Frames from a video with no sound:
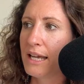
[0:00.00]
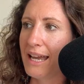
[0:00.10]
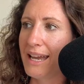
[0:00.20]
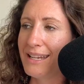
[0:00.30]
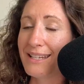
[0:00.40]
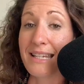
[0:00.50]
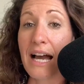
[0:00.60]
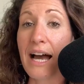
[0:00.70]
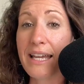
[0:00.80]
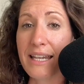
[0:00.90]
and
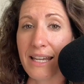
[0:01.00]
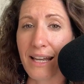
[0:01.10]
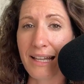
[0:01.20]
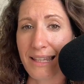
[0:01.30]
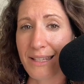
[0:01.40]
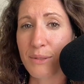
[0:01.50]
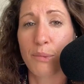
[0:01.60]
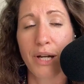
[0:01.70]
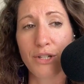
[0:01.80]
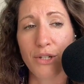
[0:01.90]
guiding this
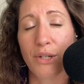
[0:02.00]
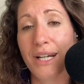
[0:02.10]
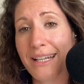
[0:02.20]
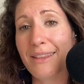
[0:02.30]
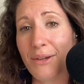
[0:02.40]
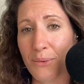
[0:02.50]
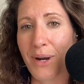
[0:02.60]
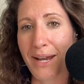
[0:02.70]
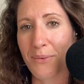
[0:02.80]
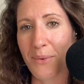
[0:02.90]
pressure in the
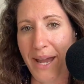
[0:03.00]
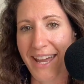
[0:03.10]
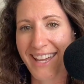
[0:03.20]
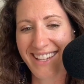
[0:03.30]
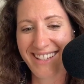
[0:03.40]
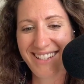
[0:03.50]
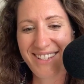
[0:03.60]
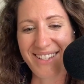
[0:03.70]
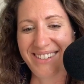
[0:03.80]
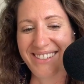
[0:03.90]
right way.
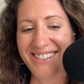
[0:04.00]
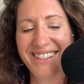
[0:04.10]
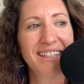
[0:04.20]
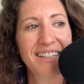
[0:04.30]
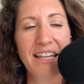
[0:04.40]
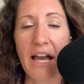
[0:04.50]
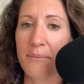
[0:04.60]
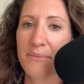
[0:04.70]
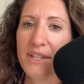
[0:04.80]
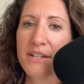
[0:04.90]
So yeah,
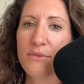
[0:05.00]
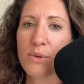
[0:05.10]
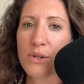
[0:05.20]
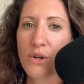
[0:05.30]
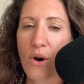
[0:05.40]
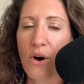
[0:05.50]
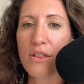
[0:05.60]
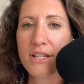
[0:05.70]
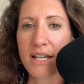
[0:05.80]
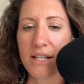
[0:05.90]
these were all
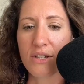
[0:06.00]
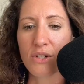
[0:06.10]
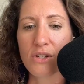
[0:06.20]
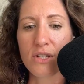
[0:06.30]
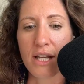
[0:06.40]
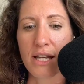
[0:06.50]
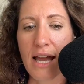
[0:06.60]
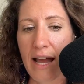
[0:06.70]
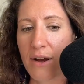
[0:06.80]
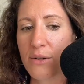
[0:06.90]
the centers and
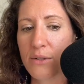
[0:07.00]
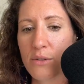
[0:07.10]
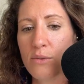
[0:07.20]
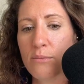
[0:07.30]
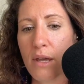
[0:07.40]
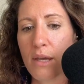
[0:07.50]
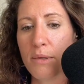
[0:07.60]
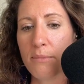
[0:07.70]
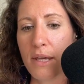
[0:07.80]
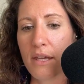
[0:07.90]
how you may
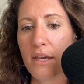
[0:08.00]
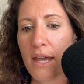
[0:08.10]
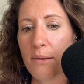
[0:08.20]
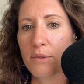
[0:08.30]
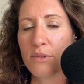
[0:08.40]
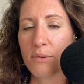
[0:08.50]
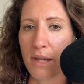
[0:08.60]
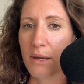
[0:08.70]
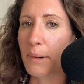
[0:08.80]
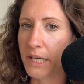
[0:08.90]
be able to
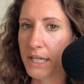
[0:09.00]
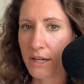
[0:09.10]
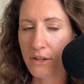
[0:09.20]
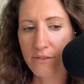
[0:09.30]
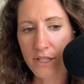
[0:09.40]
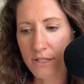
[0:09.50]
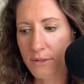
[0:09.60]
make money out of it.